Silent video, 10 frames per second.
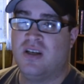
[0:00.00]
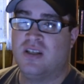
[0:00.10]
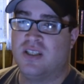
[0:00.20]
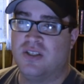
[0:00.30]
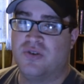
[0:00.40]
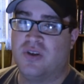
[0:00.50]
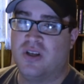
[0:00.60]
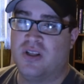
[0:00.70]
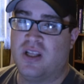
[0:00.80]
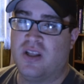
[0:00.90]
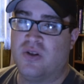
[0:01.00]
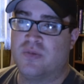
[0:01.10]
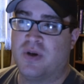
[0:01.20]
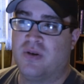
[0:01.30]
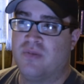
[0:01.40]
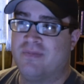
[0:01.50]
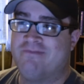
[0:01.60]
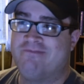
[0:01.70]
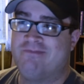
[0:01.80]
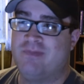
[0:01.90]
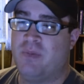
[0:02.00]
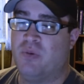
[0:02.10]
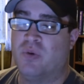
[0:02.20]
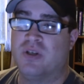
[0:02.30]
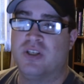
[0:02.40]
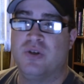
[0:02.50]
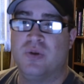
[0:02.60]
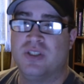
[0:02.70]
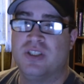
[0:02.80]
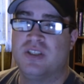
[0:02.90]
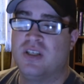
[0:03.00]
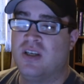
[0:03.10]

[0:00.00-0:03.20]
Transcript: Centralia I think there's about maybe one to two inches